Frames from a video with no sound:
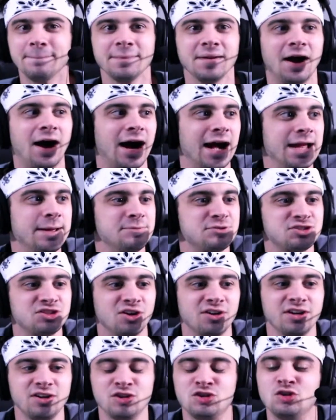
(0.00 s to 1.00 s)
I am
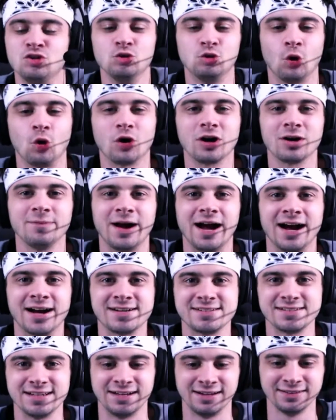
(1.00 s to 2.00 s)
starting 2
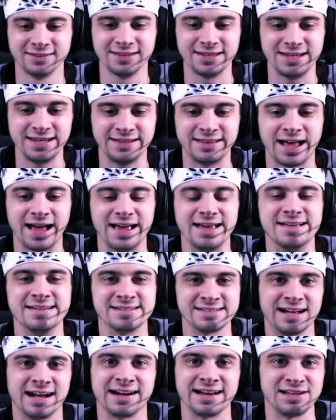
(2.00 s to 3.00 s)
quarterbacks in a league that
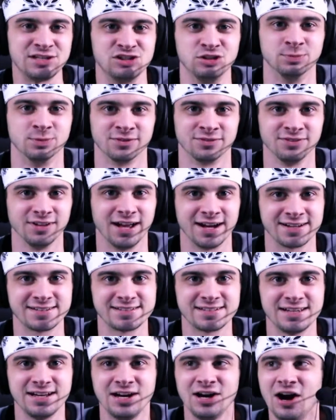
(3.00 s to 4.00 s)
is not a super
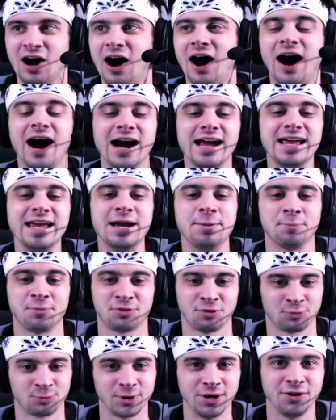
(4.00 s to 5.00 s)
flex. I am
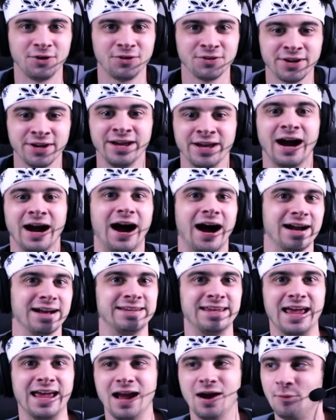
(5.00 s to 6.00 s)
thrilled. I
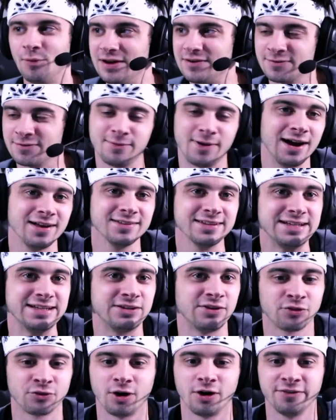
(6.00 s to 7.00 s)
can't wait for my league
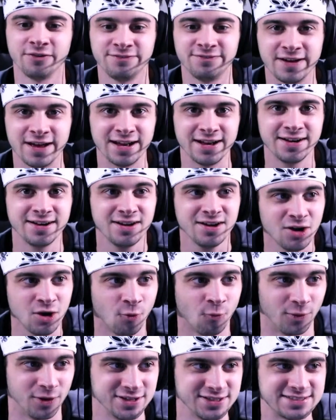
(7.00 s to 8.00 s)
to throw a fit
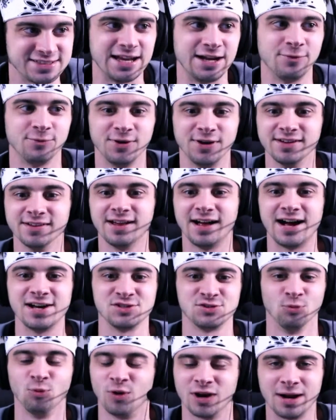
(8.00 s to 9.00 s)
once they
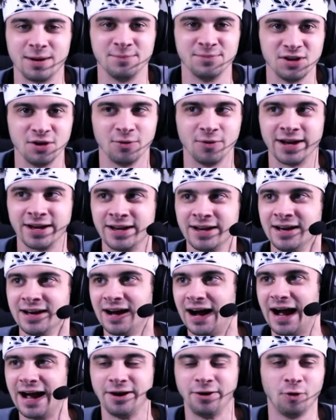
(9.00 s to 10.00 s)
realize what I'm doing.
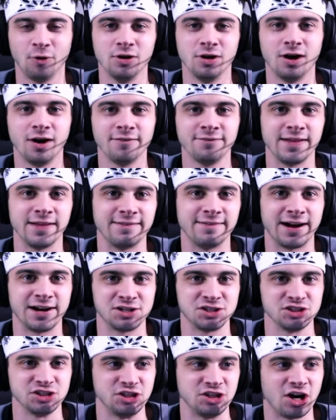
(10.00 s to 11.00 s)
I don't know if they've
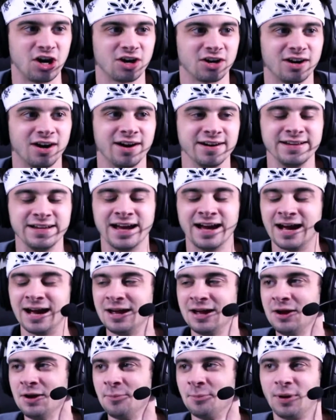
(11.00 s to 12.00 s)
actually caught on yet,
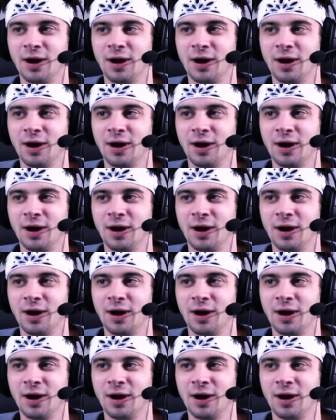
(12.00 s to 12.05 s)
but